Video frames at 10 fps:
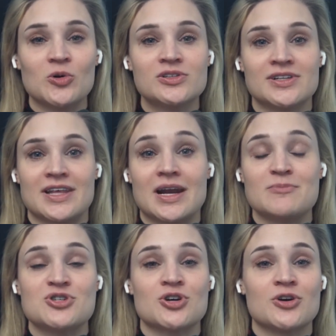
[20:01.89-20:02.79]
Ulta that
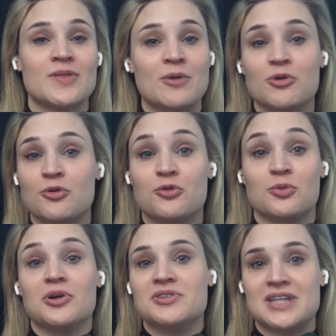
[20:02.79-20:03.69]
I'm sure they were
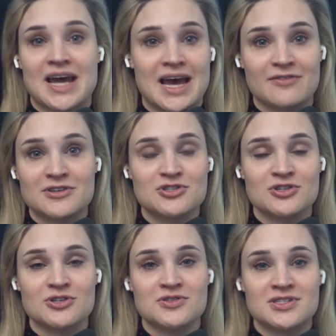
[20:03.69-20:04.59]
thrilled to have
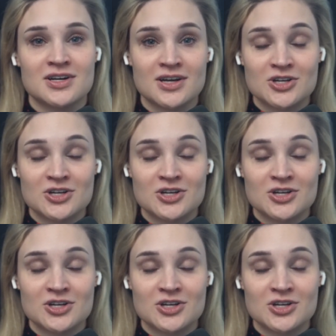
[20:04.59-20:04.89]
introduced